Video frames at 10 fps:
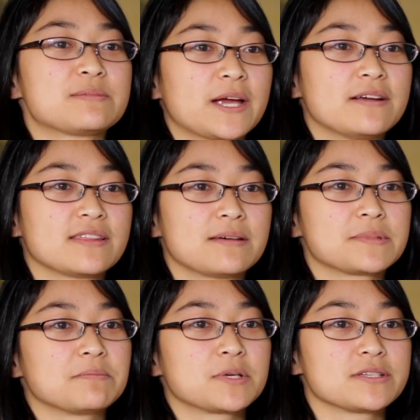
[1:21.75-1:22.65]
inspiring
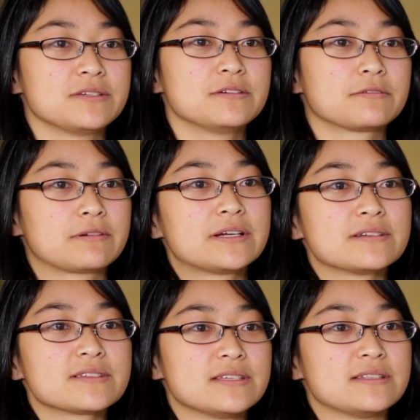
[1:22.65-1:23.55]
them to pursue
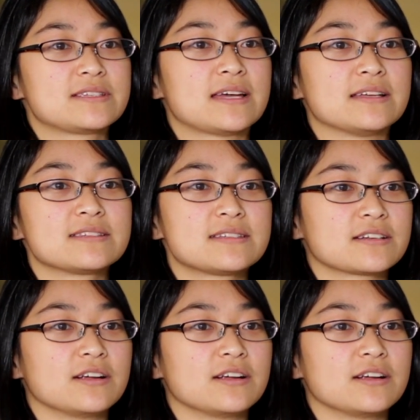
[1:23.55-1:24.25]
careers in science